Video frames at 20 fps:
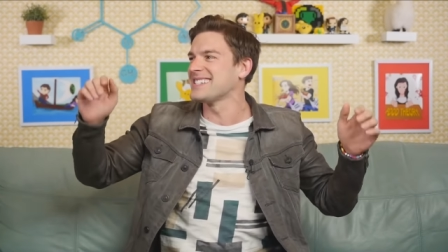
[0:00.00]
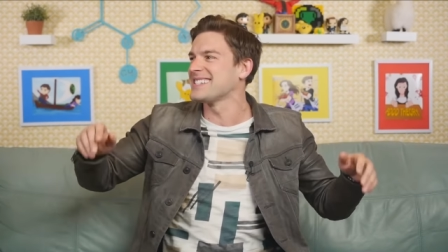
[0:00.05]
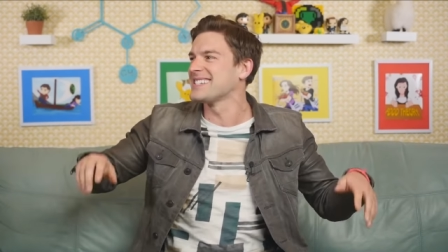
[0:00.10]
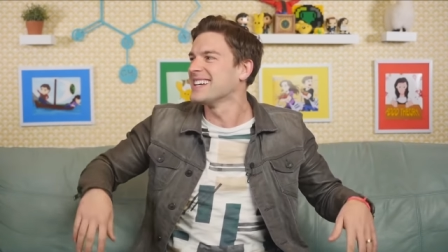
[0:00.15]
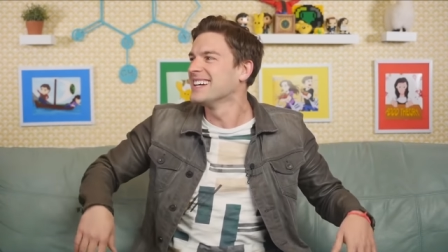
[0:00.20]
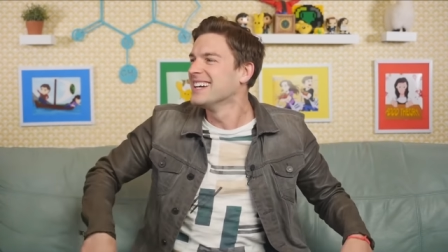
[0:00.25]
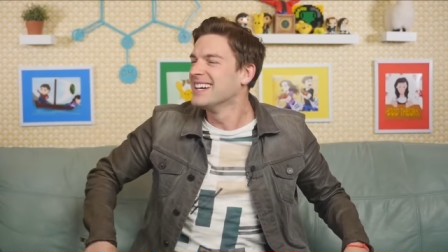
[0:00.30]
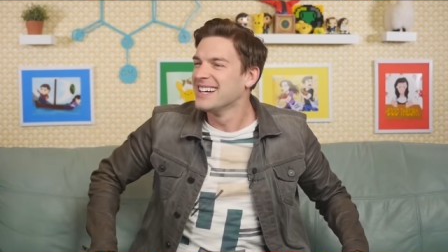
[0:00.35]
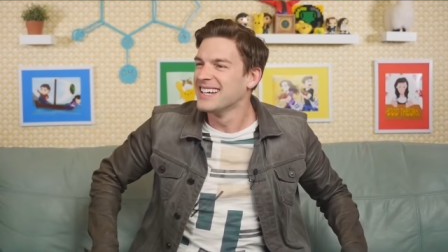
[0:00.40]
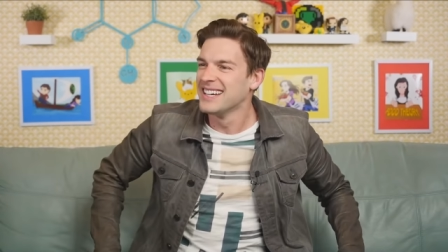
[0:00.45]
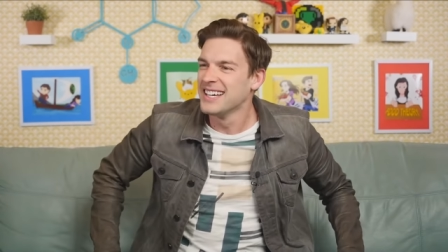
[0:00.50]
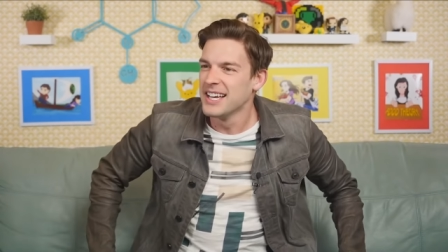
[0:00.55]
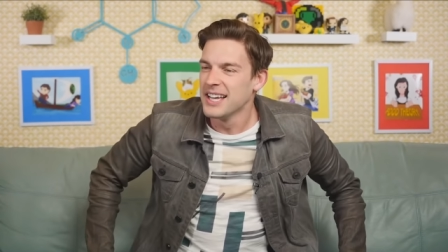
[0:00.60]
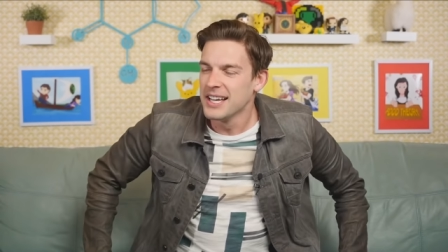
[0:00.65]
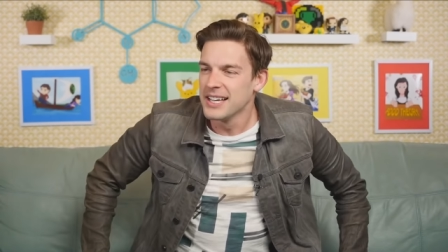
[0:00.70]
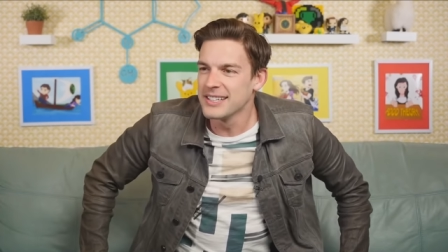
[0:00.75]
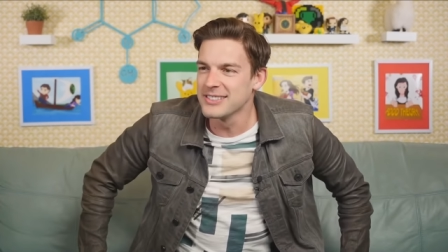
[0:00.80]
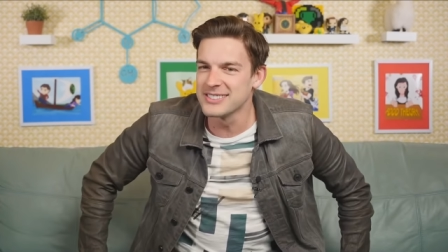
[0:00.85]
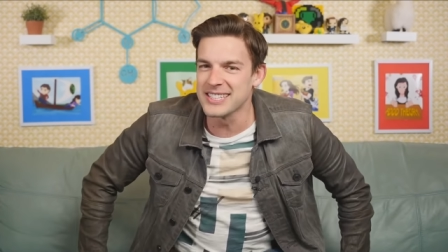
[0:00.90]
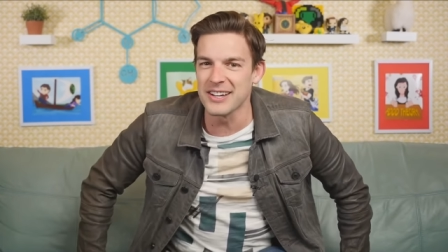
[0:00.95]
me.
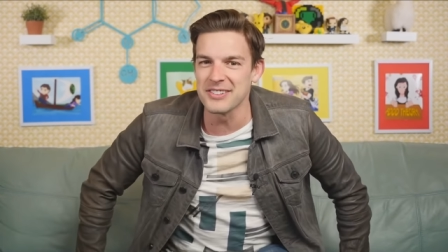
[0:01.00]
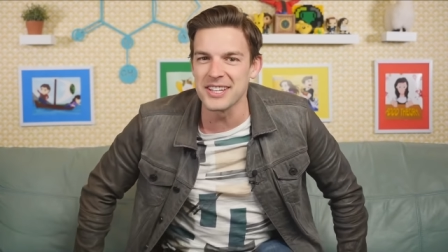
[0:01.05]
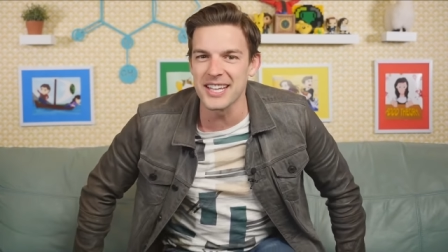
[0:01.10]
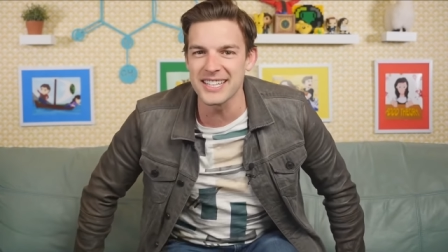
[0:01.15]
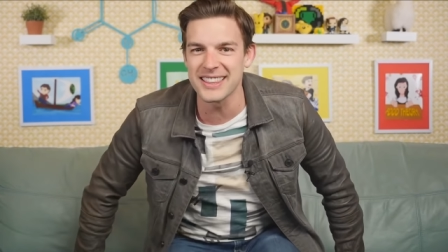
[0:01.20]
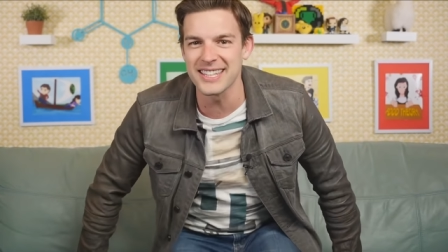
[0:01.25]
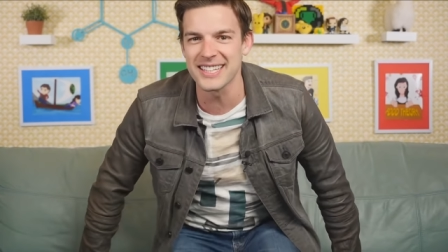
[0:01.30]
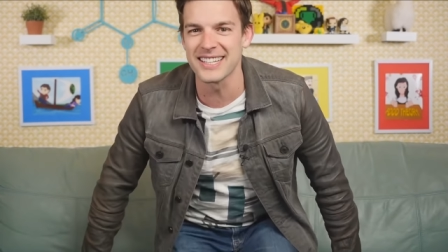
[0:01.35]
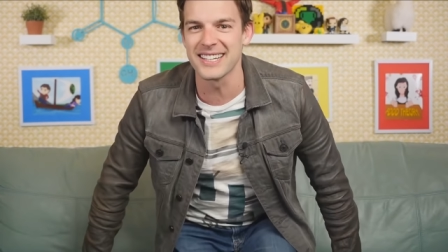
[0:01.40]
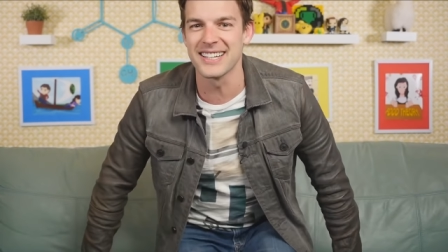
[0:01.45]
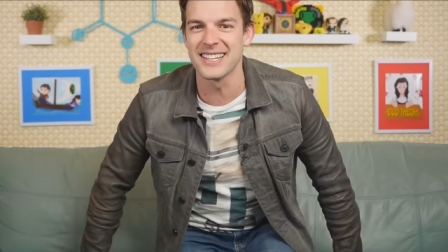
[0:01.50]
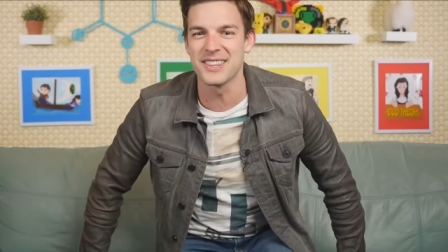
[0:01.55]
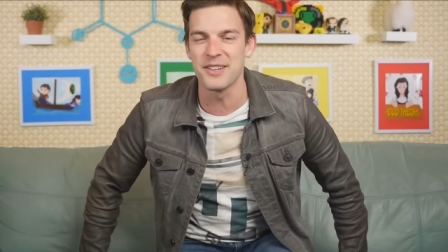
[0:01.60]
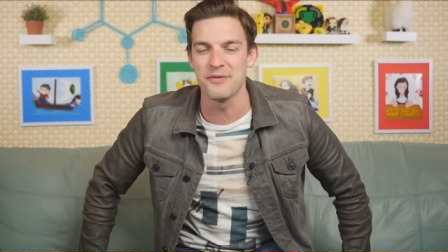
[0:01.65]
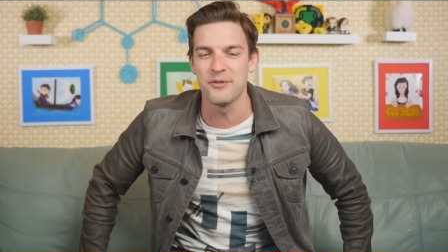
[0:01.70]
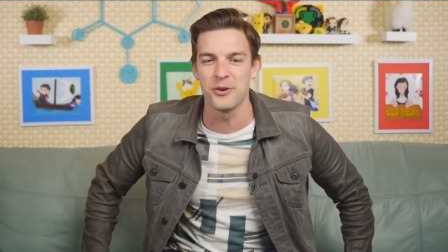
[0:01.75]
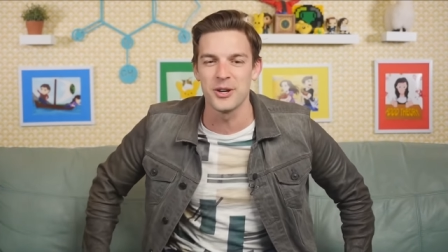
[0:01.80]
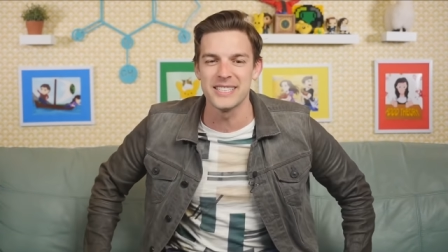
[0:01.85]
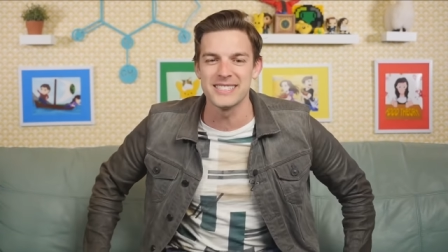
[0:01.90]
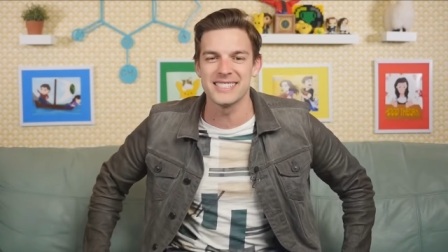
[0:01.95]
I'm Ash. you sound like the the
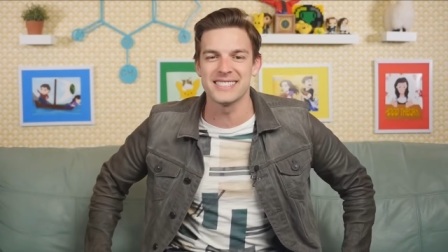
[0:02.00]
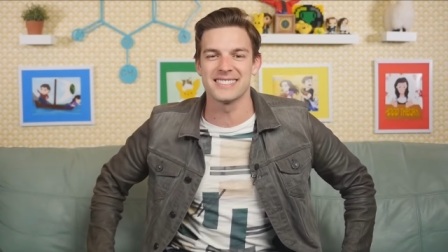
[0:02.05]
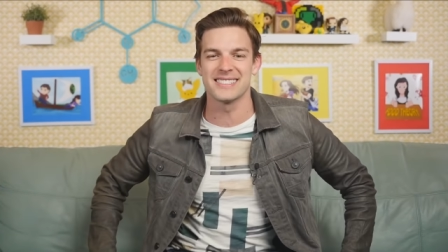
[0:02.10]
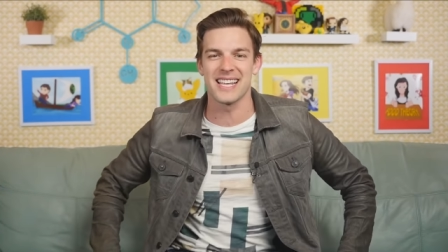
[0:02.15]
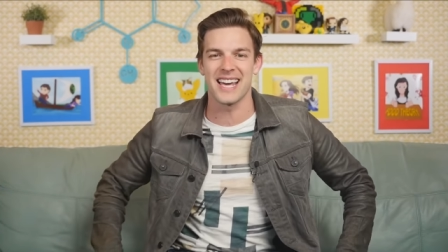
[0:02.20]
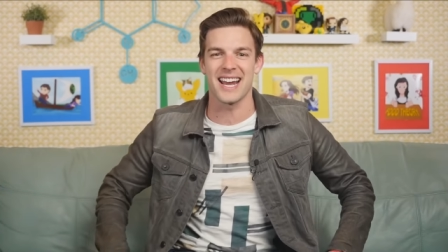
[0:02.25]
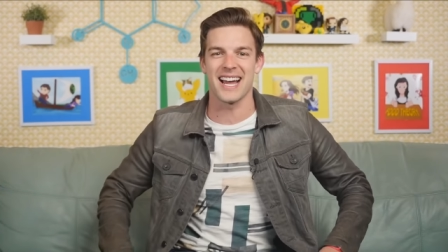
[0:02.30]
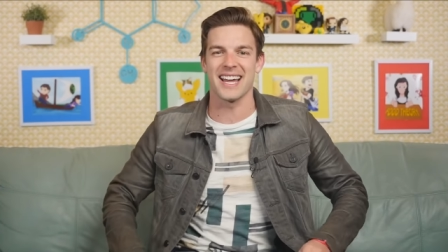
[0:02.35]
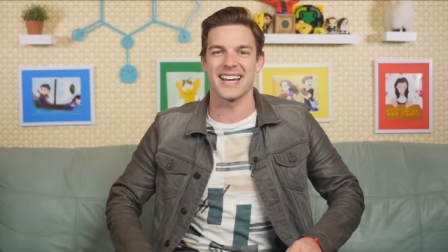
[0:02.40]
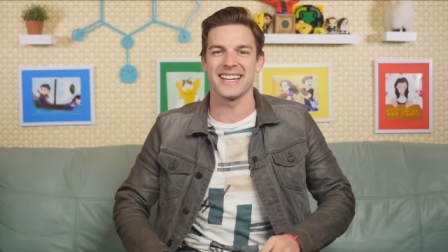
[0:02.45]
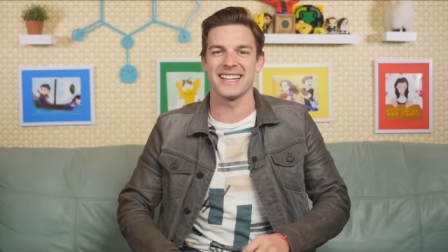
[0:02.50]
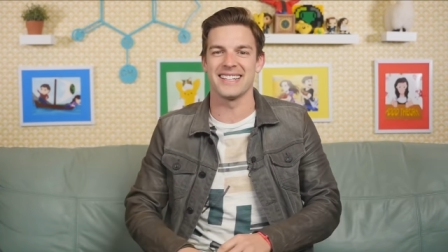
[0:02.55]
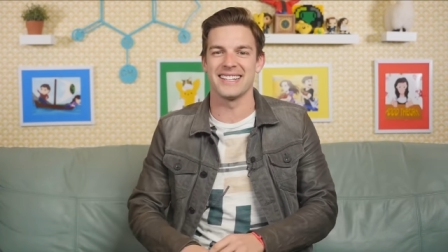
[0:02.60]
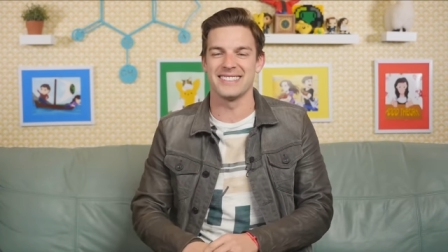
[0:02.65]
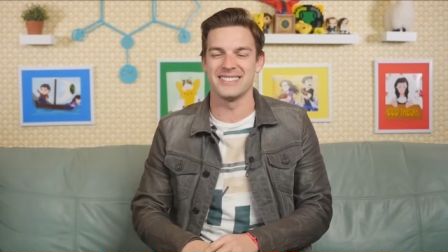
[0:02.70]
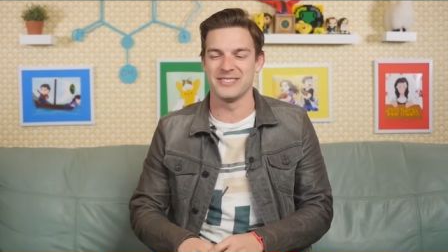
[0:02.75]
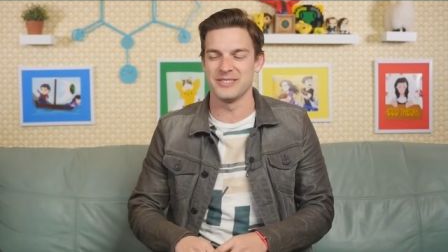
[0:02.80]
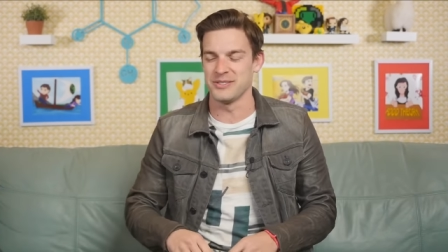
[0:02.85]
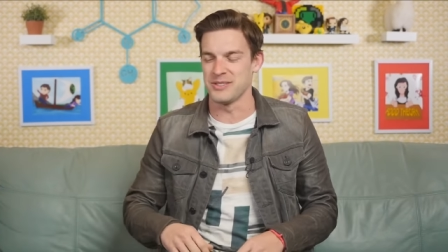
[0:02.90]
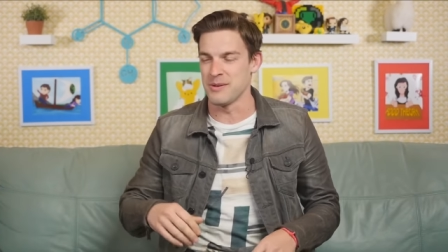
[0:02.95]
voices that I
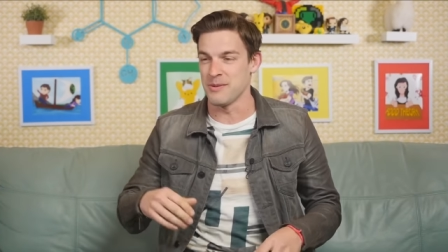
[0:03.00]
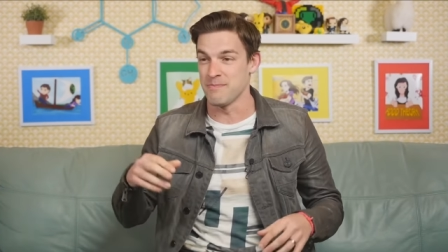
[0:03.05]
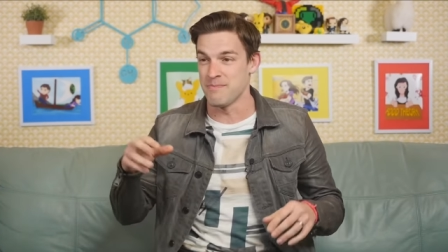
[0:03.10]
uh, the,